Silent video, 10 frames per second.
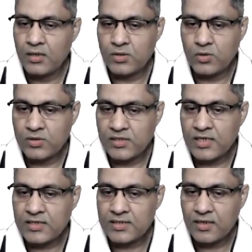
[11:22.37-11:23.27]
So
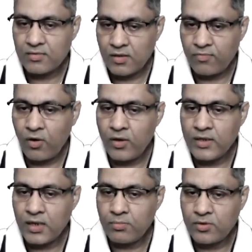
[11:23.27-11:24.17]
6, the
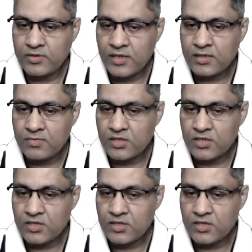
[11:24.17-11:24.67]
following number 6,